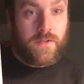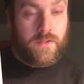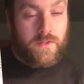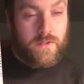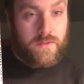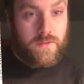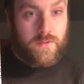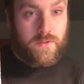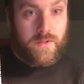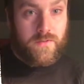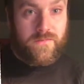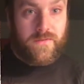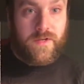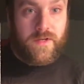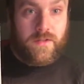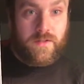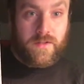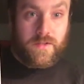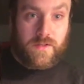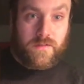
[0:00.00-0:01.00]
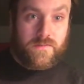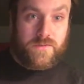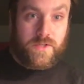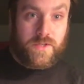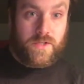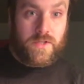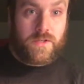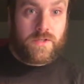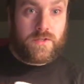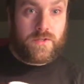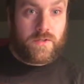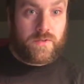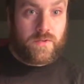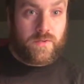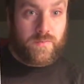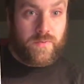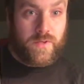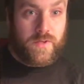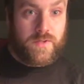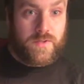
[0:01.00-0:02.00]
So they finally have changed all their
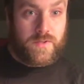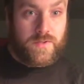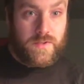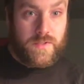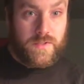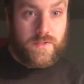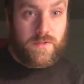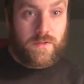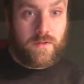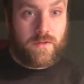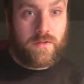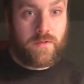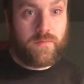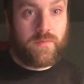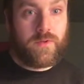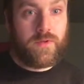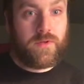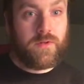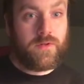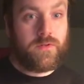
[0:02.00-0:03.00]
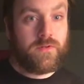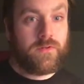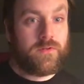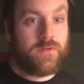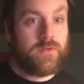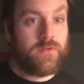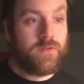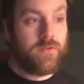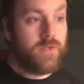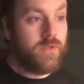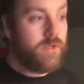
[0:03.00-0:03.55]
prices at Target because